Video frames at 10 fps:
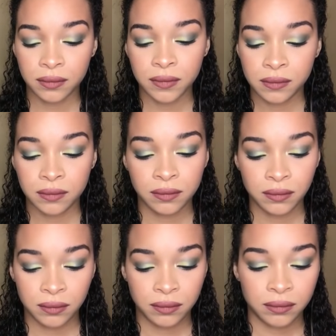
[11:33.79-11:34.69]

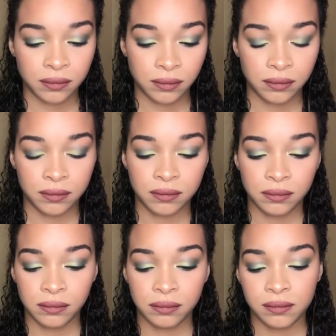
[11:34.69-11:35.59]

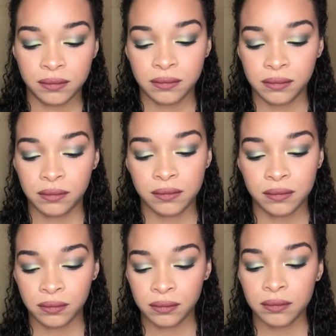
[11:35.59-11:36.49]

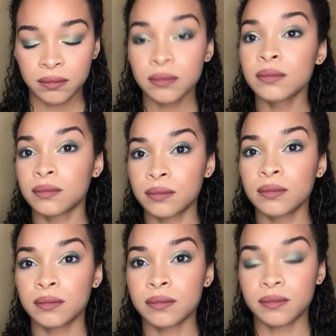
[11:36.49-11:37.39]

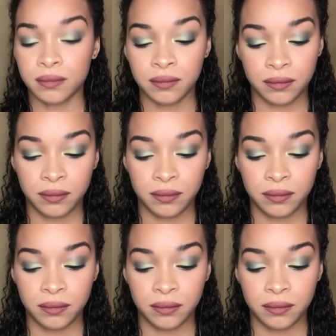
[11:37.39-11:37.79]
The person shown says nothing.